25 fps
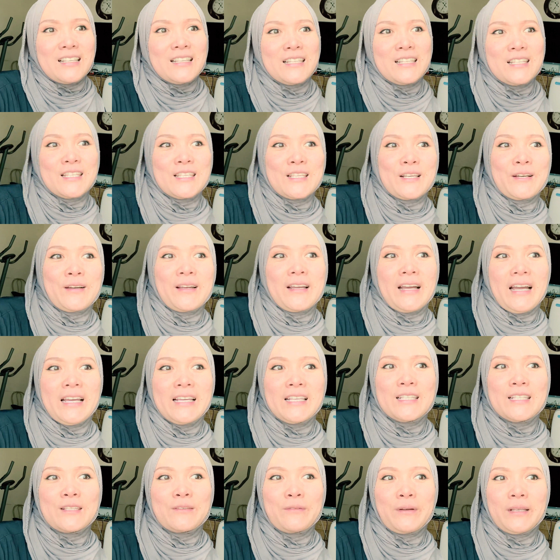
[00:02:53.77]
So
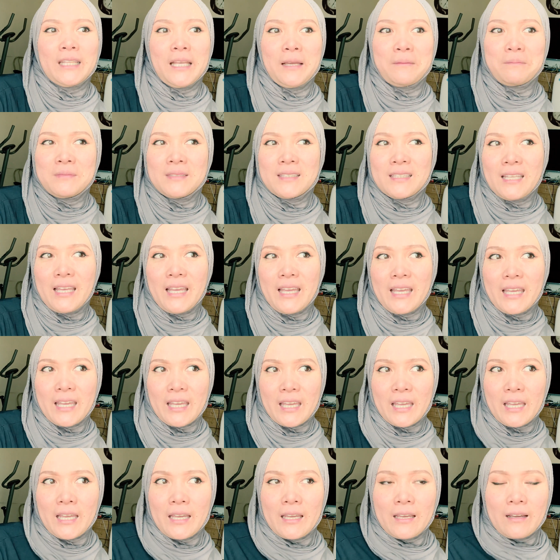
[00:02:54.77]
guys, what I'm
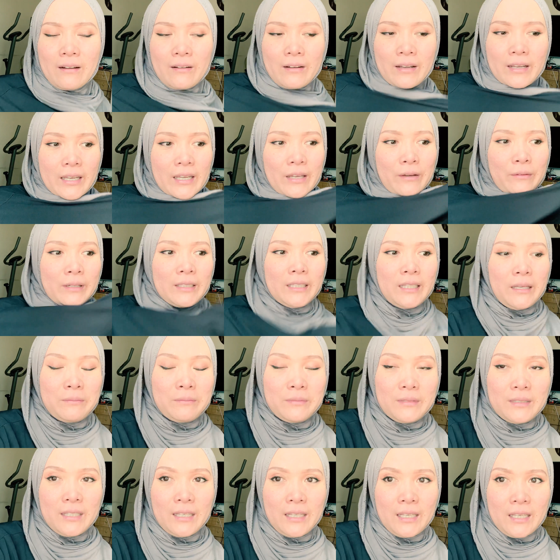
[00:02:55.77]
taking, okay, what
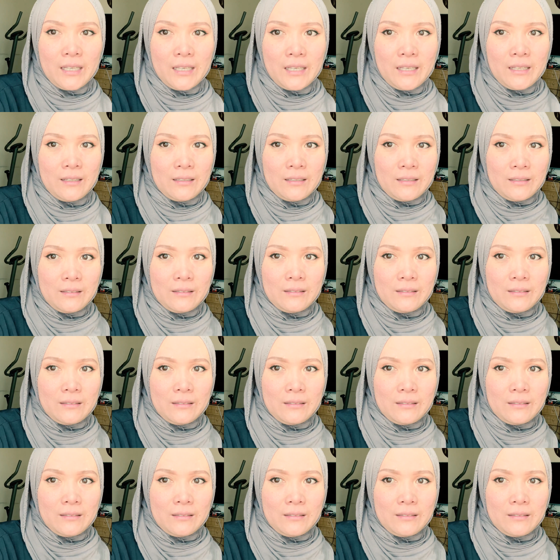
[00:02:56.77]
I'm taking